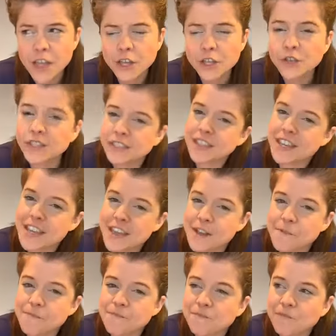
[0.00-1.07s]
You
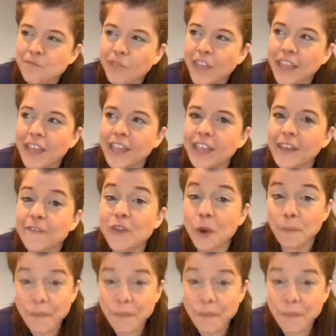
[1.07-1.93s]
see, if you're